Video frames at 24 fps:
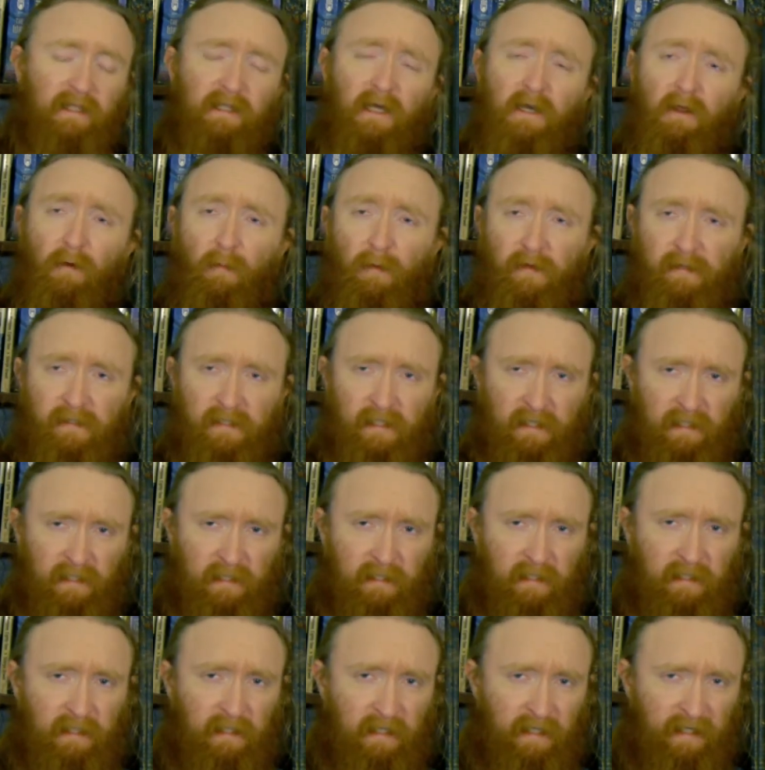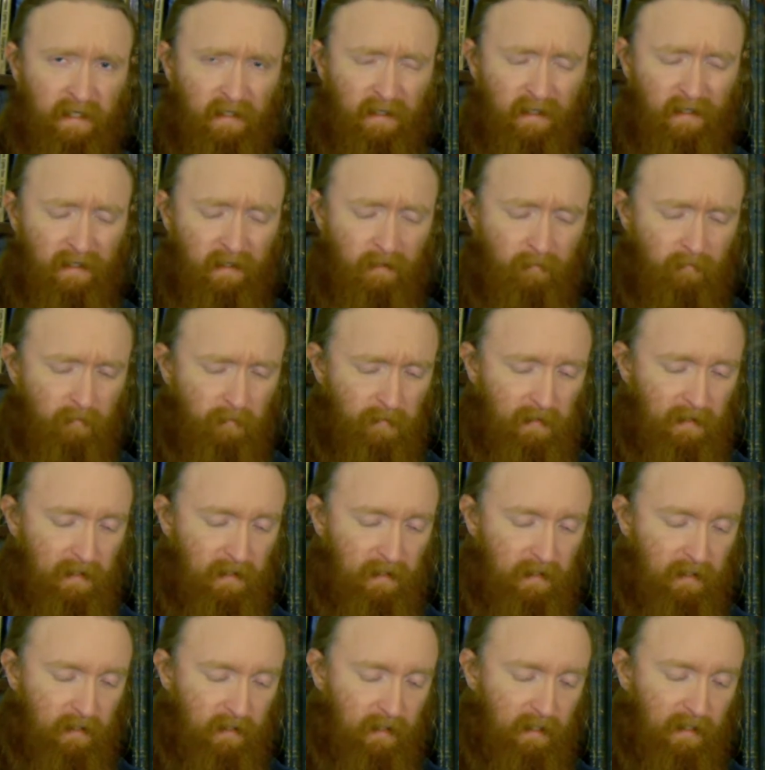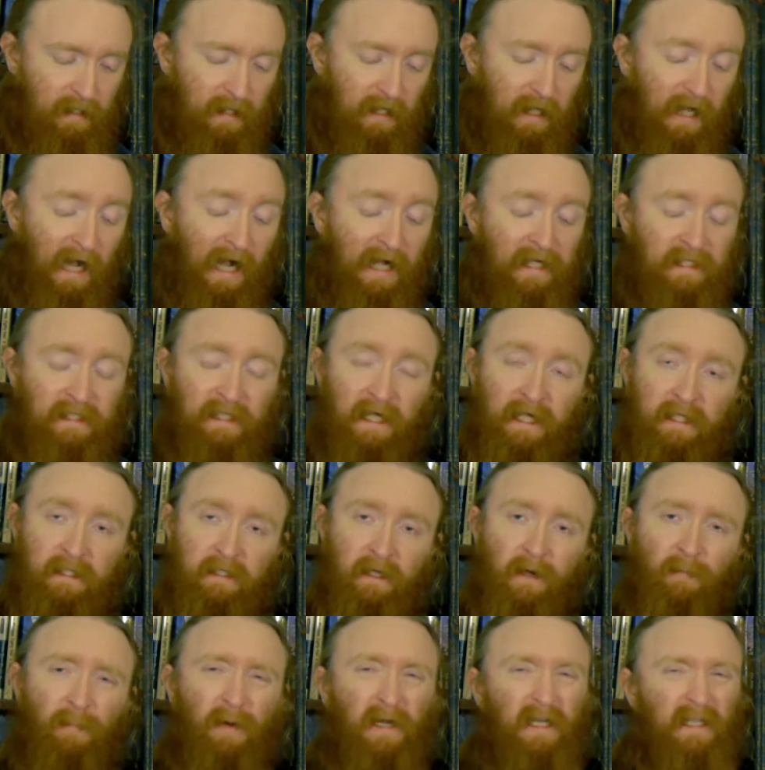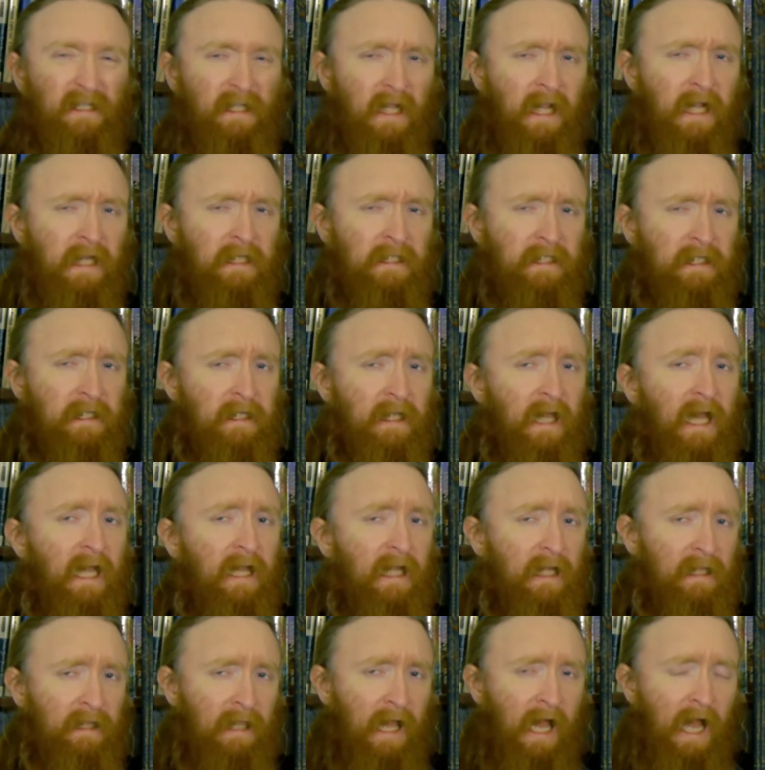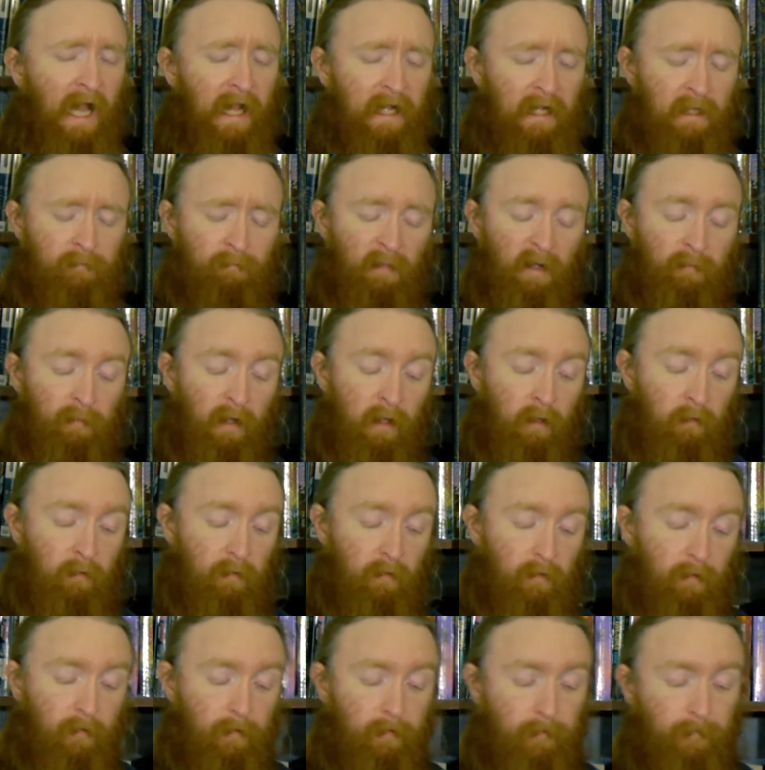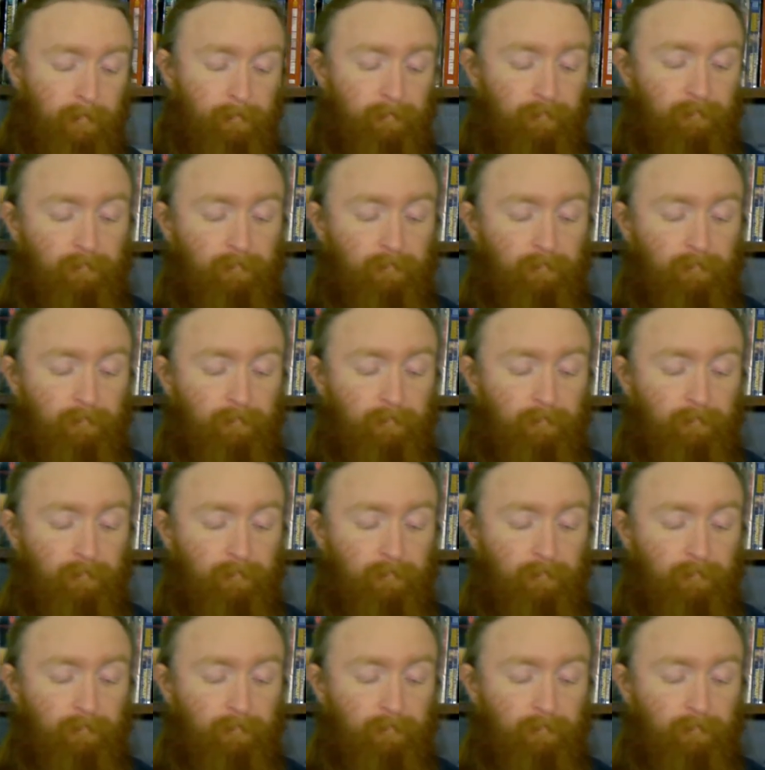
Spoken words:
I didn't want to kill him, I said, but it tasted like a lie in my mouth.